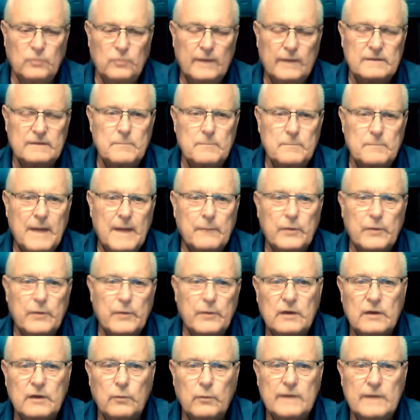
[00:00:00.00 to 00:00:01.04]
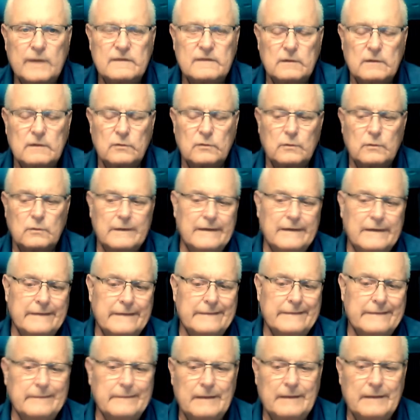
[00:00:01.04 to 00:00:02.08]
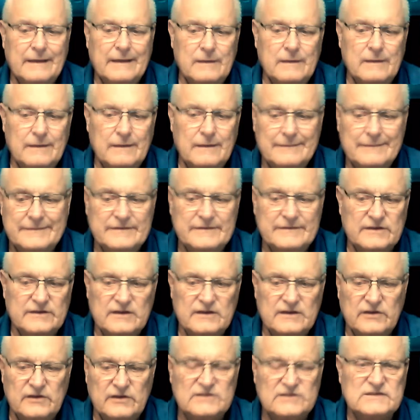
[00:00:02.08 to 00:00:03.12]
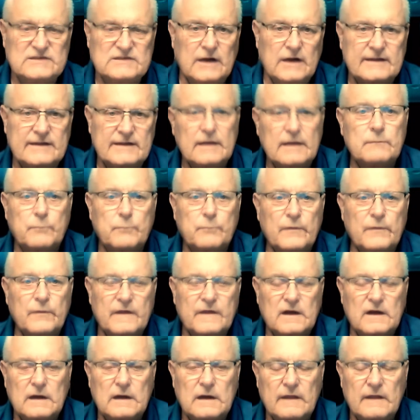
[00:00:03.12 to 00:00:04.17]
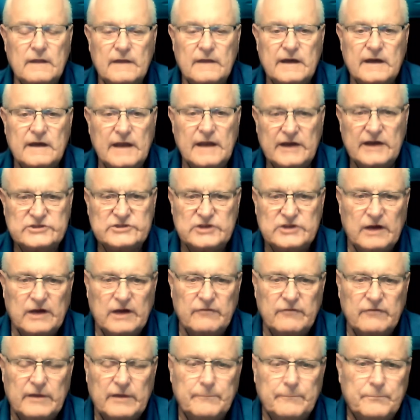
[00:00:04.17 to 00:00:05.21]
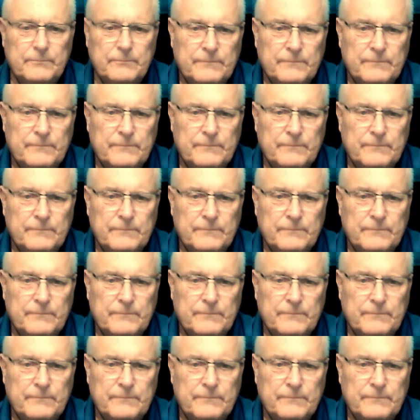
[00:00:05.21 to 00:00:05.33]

quite the memory and quite you're sucked in with the connection of it.